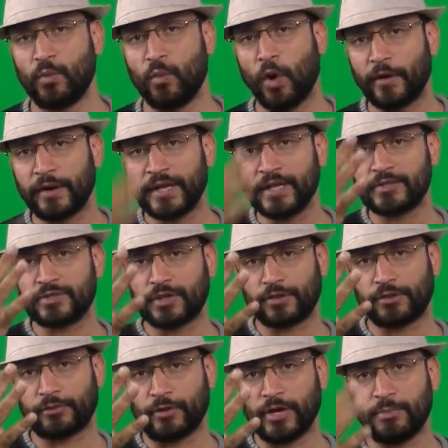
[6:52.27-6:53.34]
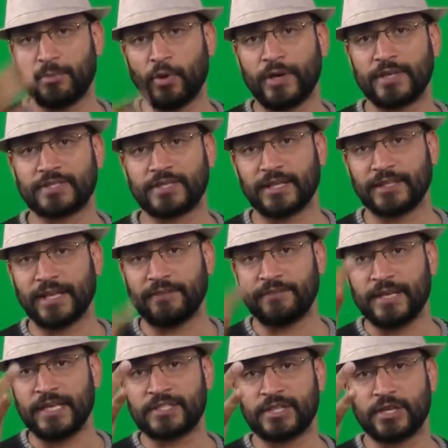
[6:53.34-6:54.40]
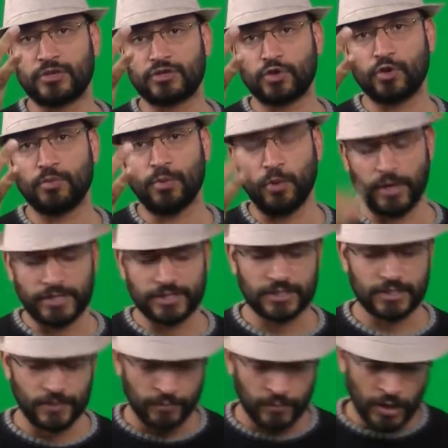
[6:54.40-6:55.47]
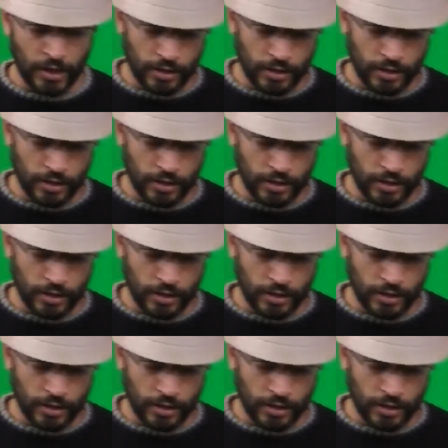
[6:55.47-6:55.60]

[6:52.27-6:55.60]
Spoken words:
Warriors, 3 points. Levies, 2 points.